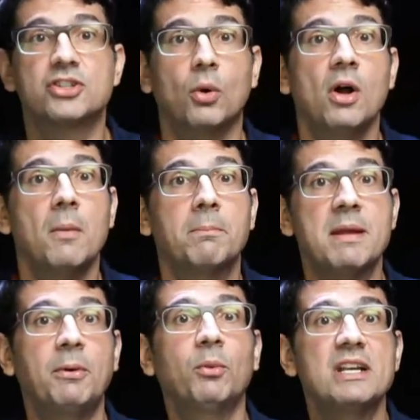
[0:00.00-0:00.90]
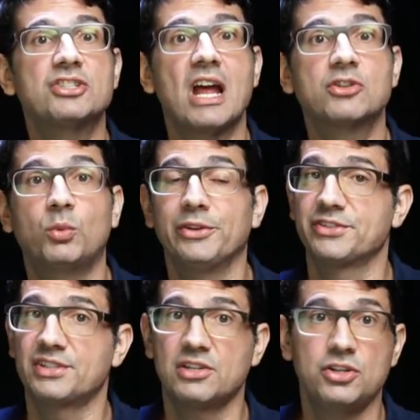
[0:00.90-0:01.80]
So people reached out to
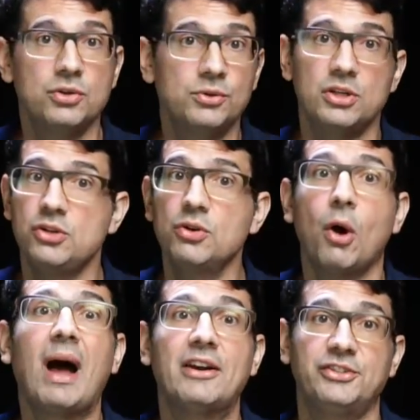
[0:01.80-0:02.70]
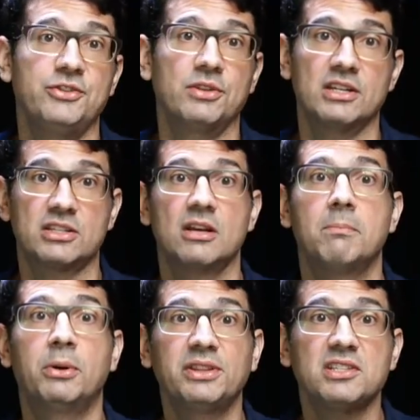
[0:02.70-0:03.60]
Wilson, said, you know how to do this.
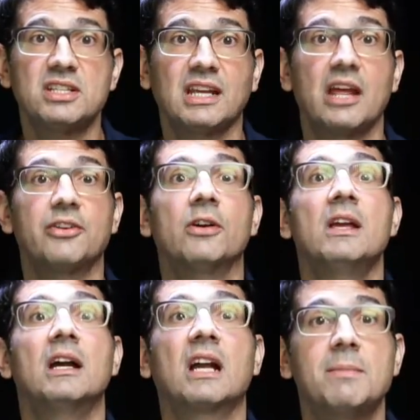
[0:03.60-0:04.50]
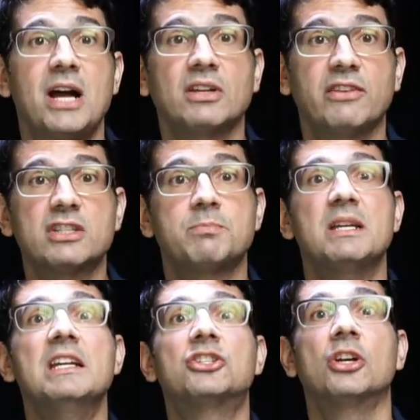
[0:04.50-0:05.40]
Put this together, come out, give a
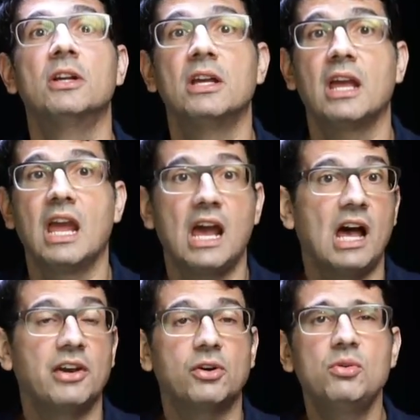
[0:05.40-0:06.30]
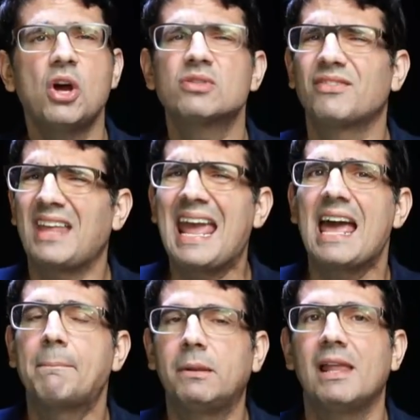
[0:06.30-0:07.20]
speech. And who knows if they
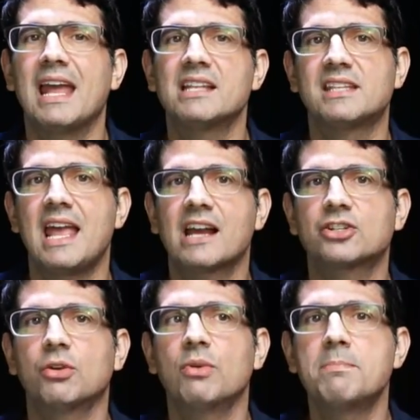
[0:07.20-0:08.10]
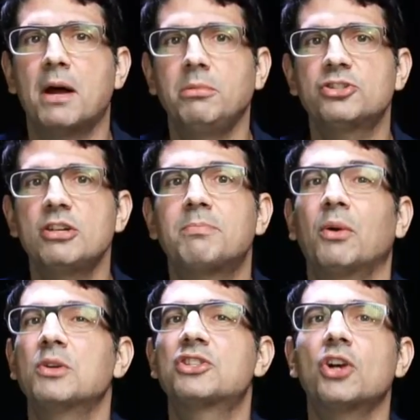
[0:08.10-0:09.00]
had plans to actually republish it, but
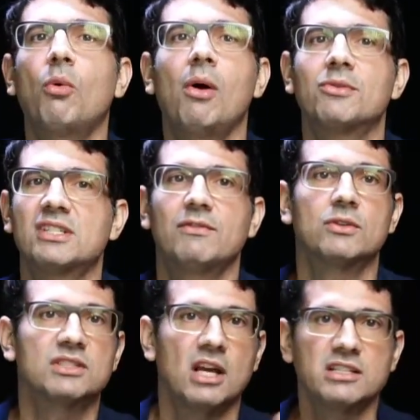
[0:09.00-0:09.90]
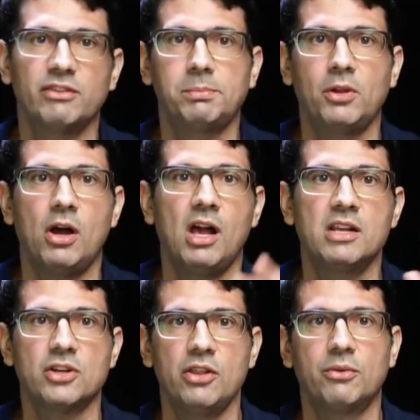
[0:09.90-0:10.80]
it was so well received. There's tons of
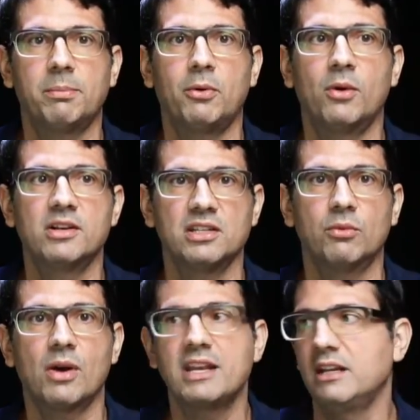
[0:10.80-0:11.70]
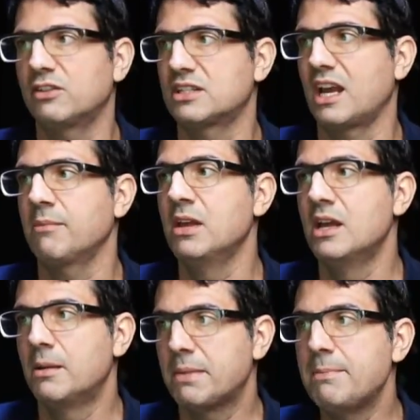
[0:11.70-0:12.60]
applause, all the reports and the writing of the time.
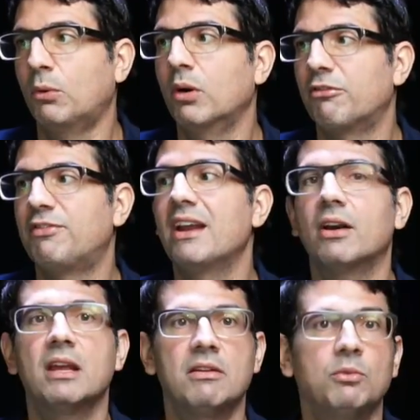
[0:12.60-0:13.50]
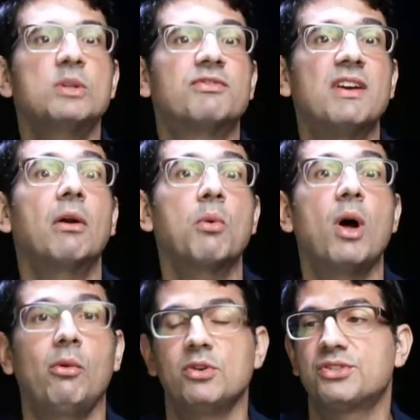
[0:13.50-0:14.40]
It was very
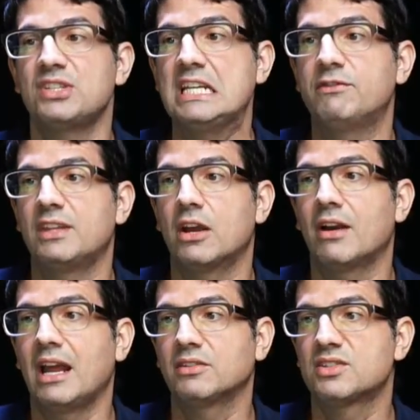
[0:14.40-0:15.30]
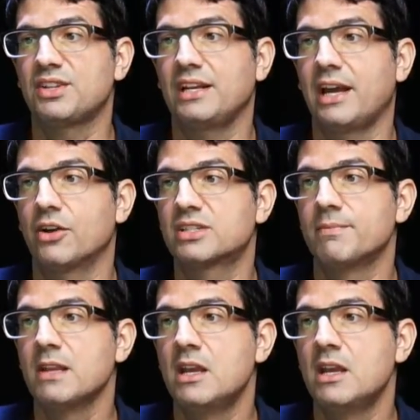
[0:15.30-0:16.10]
well received there at the State House.